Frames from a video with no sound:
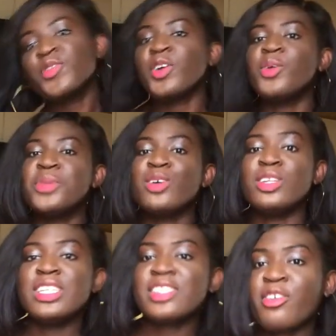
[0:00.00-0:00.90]
follow me on
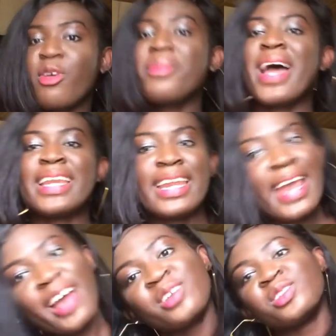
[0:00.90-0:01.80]
Instagram at
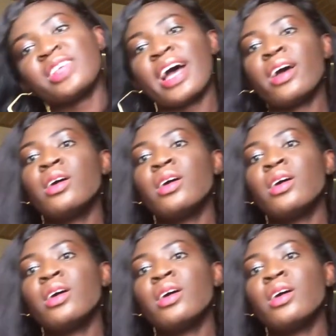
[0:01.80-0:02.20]
nanakosia.